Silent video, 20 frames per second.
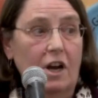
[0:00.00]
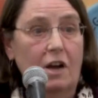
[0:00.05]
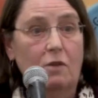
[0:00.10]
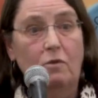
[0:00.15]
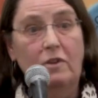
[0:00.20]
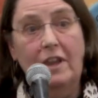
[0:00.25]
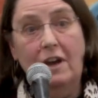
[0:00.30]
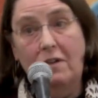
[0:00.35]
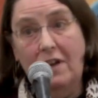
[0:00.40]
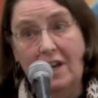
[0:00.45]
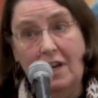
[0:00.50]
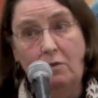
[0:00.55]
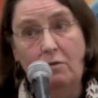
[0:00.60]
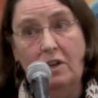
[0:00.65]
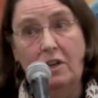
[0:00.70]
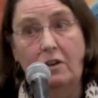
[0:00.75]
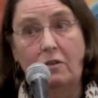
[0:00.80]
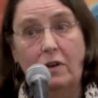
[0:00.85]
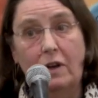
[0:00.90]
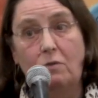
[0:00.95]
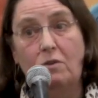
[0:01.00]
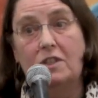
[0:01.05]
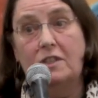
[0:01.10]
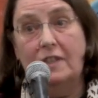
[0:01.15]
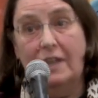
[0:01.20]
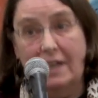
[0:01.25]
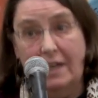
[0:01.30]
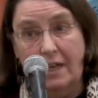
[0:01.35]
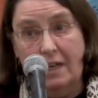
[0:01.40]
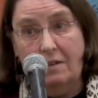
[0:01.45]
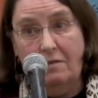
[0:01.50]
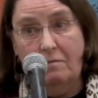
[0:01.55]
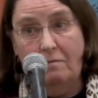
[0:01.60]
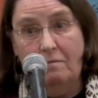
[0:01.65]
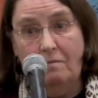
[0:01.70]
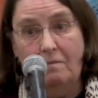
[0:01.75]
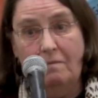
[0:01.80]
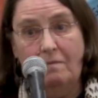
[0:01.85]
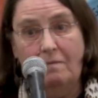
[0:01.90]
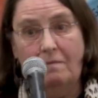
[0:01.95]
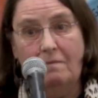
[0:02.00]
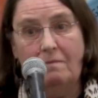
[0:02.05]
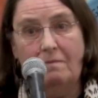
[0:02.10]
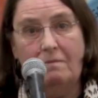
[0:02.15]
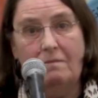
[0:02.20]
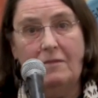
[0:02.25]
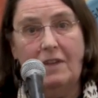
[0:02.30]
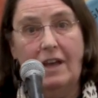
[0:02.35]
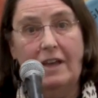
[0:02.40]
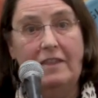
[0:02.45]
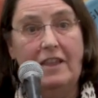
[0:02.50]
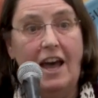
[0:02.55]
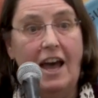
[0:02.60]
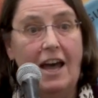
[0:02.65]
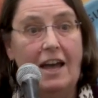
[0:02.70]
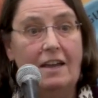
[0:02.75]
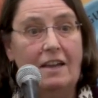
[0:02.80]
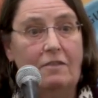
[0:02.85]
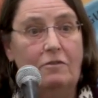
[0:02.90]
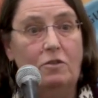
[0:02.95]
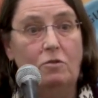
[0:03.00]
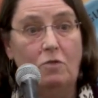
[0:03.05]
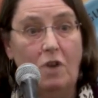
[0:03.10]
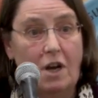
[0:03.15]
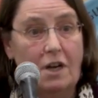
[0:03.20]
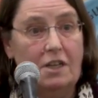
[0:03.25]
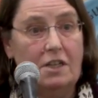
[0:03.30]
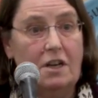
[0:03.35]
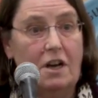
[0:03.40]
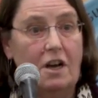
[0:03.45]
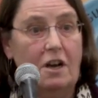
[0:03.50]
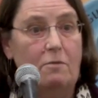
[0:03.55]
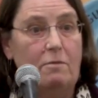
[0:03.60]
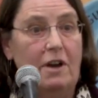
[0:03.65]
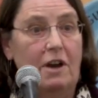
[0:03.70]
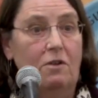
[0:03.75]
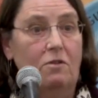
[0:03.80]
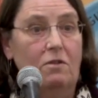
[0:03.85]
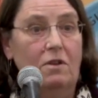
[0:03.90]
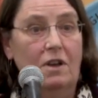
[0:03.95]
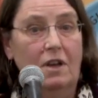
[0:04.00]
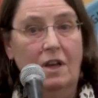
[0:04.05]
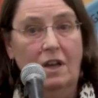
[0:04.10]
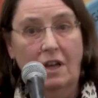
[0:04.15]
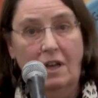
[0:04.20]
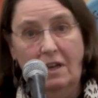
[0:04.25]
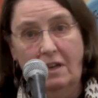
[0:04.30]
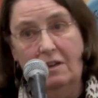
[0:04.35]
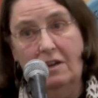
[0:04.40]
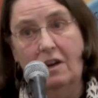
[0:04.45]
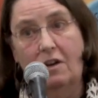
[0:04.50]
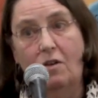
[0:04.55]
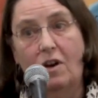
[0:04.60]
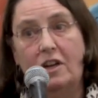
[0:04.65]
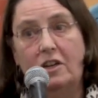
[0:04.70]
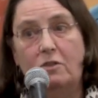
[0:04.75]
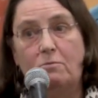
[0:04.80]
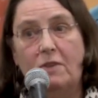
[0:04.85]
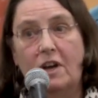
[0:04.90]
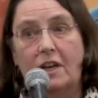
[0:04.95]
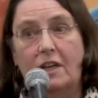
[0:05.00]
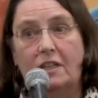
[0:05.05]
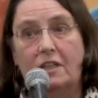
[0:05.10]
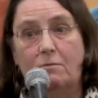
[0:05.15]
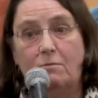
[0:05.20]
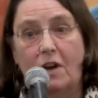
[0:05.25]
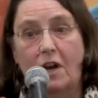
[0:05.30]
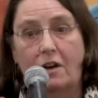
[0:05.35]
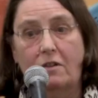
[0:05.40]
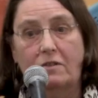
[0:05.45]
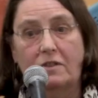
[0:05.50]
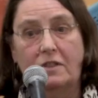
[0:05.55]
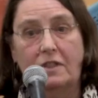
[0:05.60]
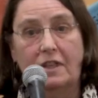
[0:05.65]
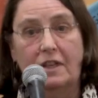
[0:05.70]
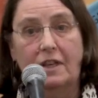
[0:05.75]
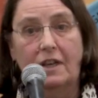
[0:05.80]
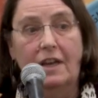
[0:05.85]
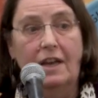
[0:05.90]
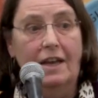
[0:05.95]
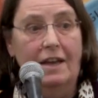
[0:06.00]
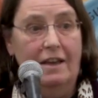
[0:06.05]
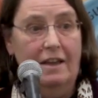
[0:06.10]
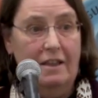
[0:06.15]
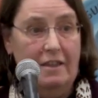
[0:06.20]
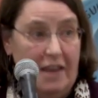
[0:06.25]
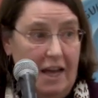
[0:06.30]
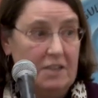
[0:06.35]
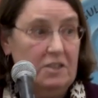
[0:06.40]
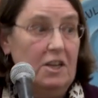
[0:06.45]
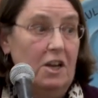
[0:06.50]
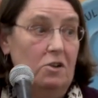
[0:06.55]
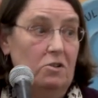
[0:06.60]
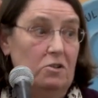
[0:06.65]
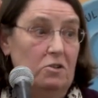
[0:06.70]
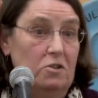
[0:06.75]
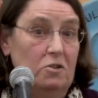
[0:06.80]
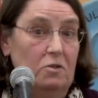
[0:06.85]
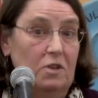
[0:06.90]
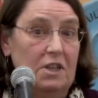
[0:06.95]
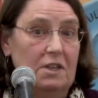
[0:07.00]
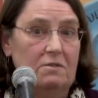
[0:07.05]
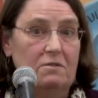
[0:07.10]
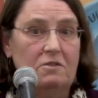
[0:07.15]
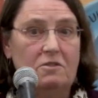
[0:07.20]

on without anyone knowing what's in it. And that, if you want to talk about, you know, undermining democracy, that's how you do it.